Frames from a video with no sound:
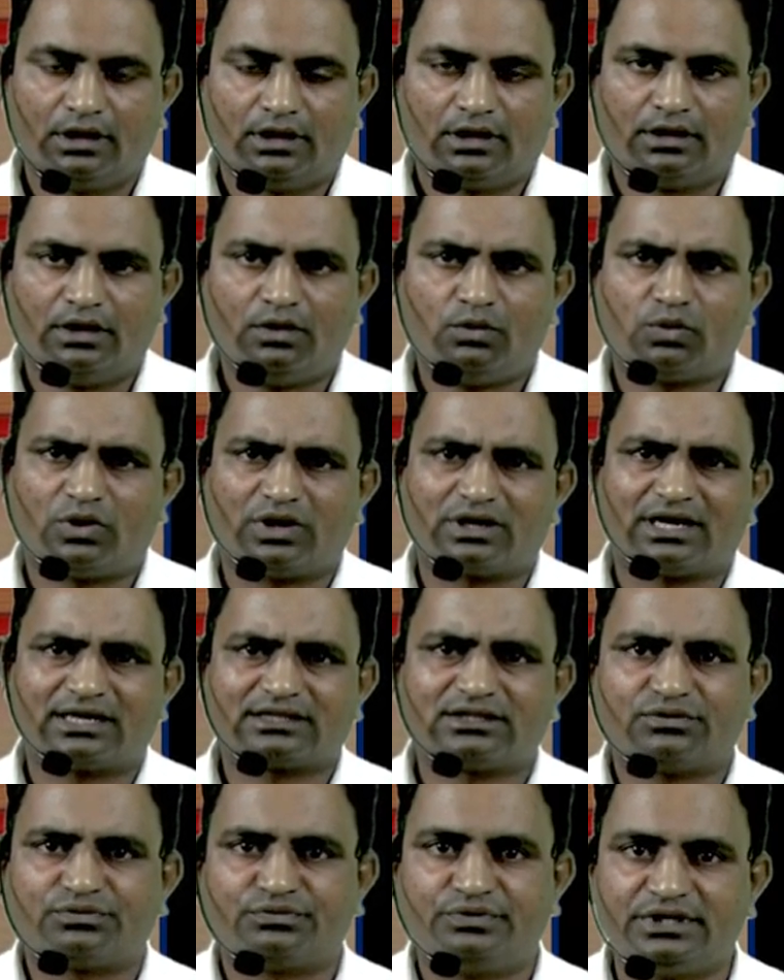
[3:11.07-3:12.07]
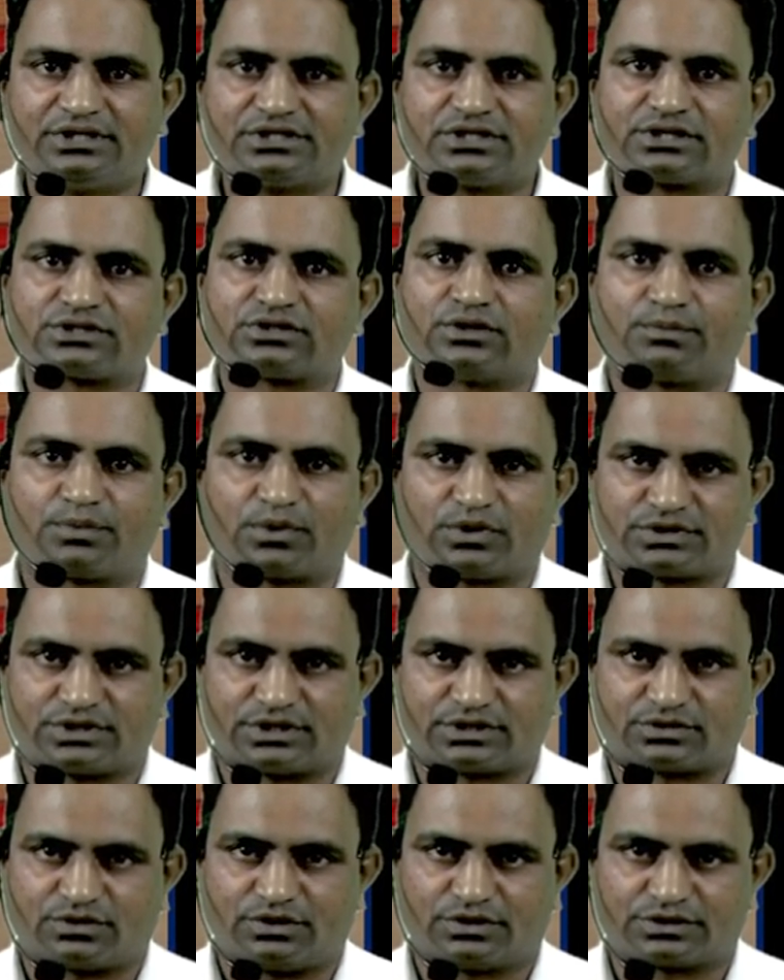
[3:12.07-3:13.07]
now what are the features of
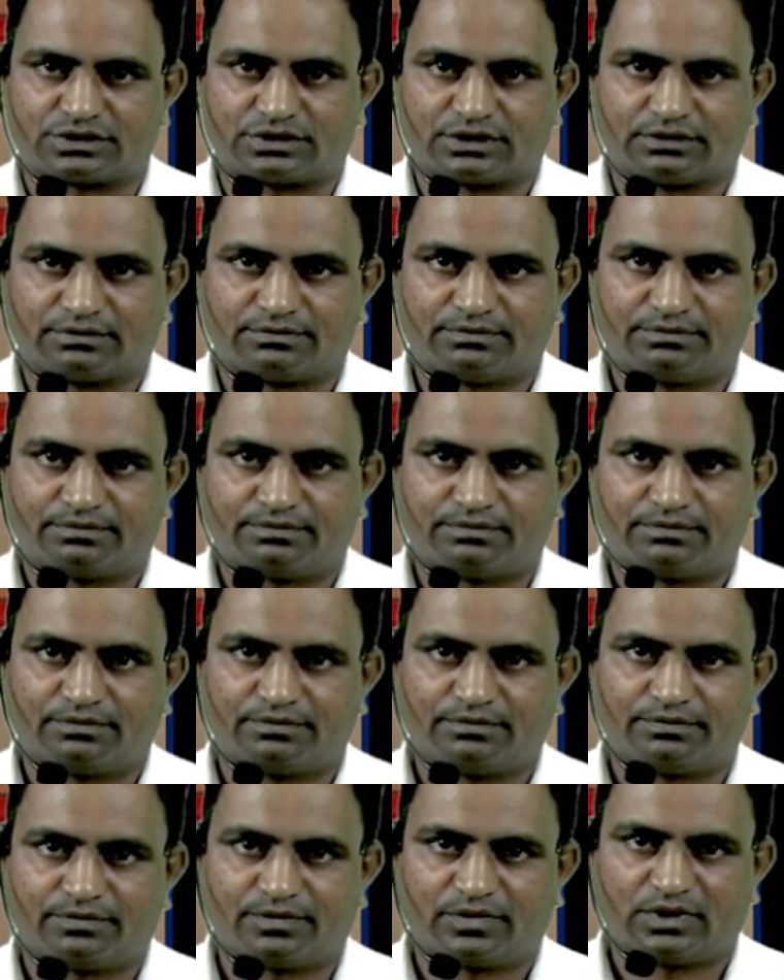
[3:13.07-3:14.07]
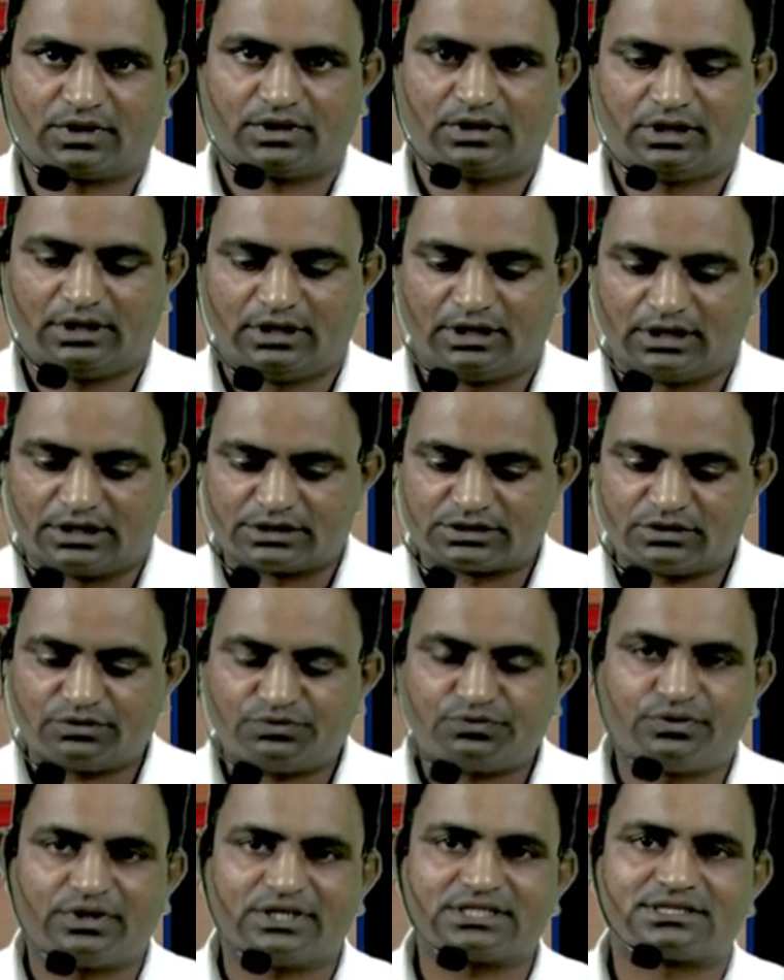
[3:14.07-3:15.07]
process costing so the
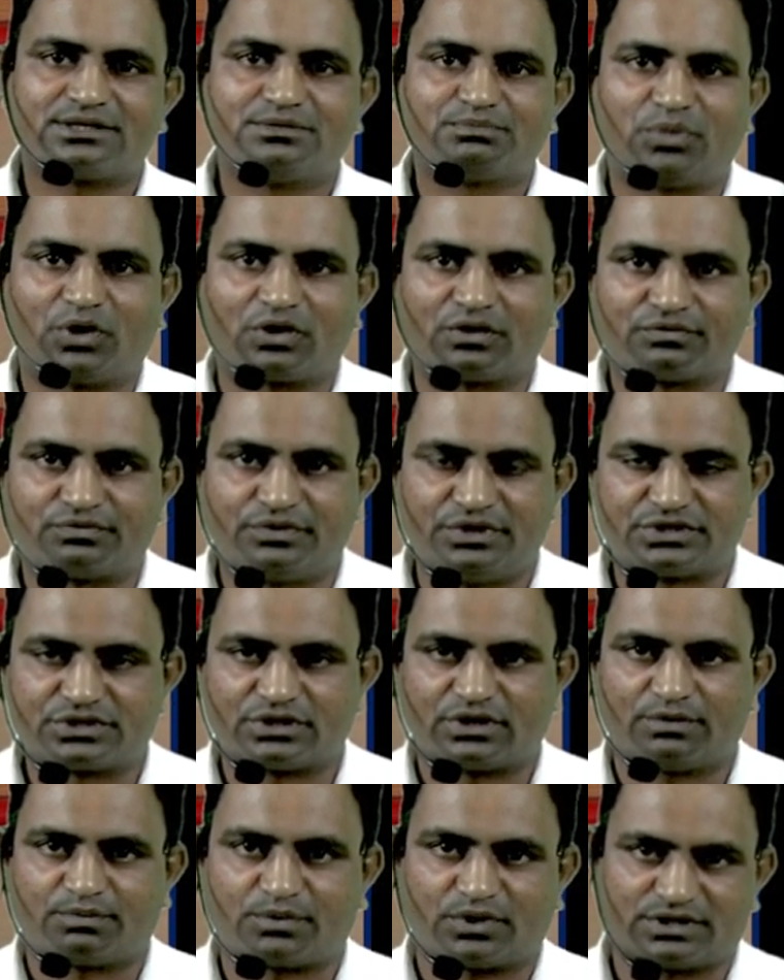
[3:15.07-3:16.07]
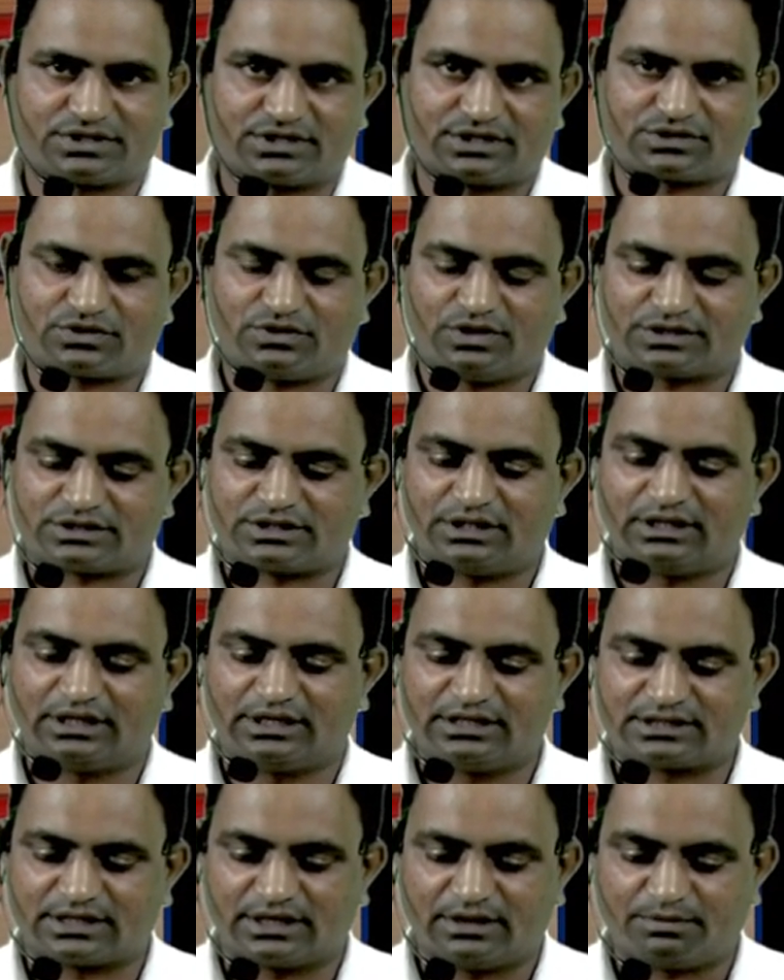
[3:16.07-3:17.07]
first important feature of process costing
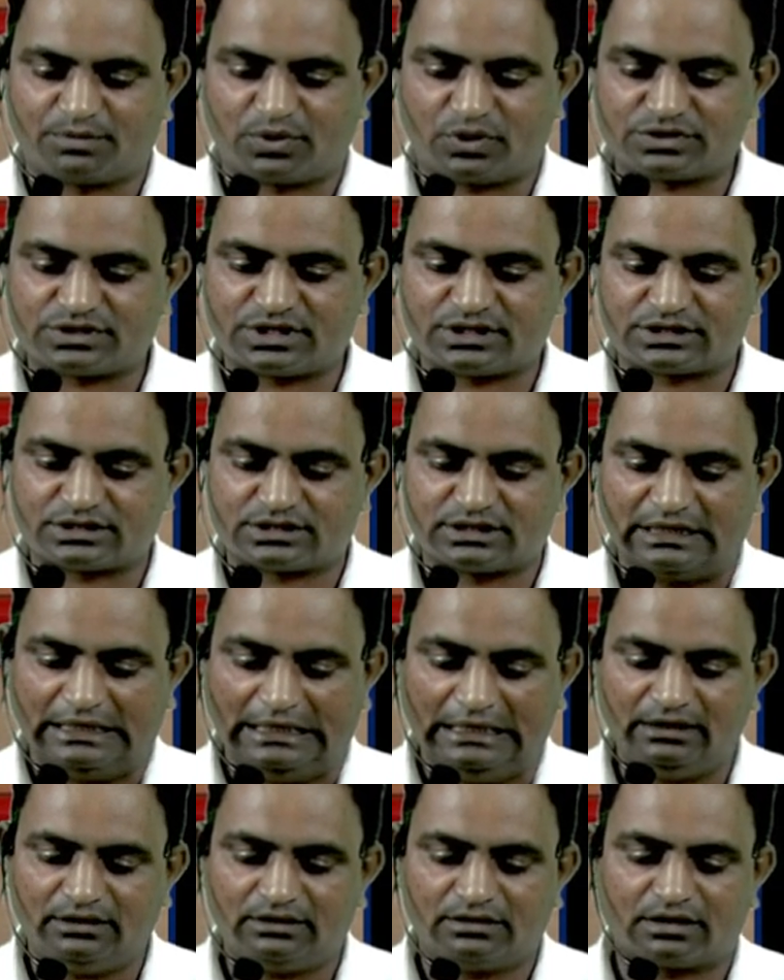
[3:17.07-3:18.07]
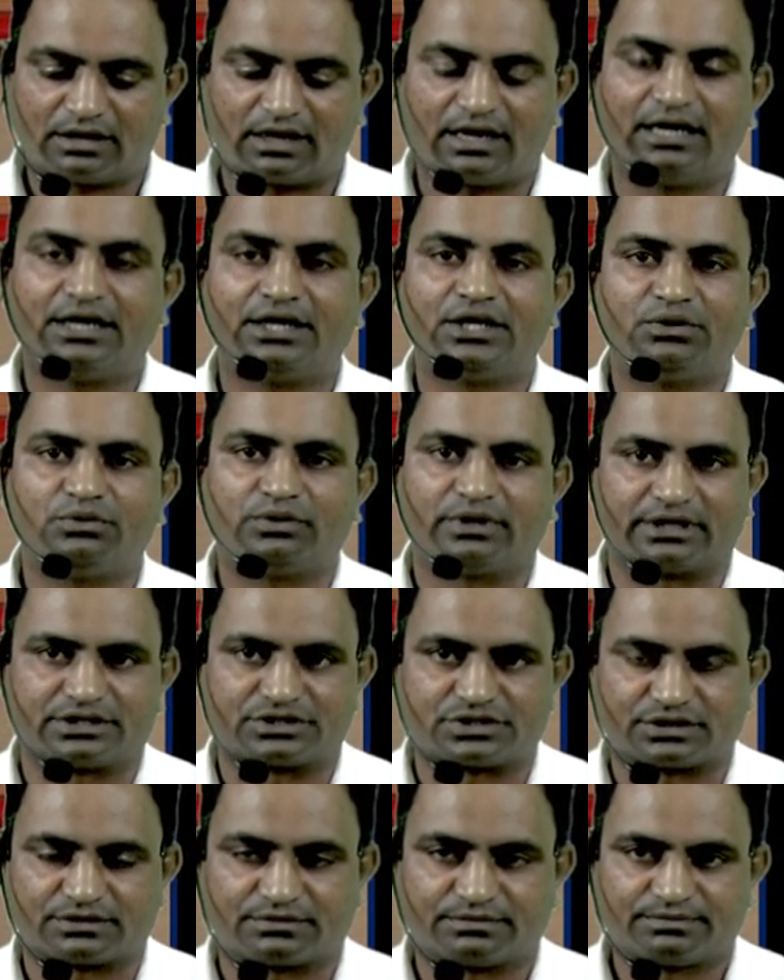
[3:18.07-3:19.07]
is a process in continuous
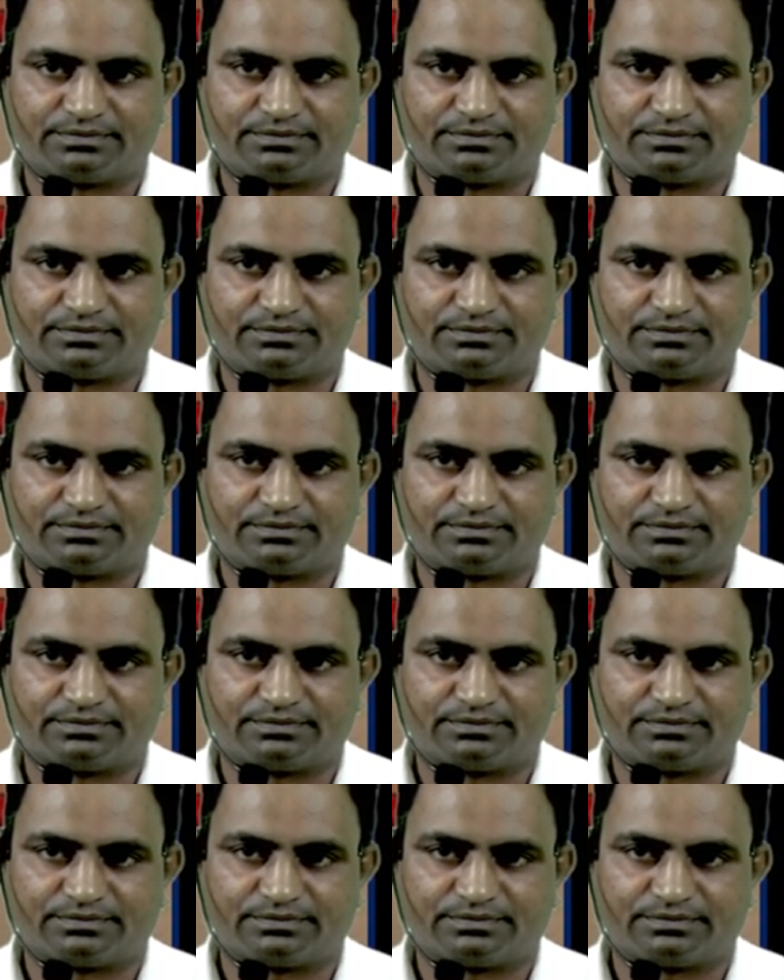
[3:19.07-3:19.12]
nature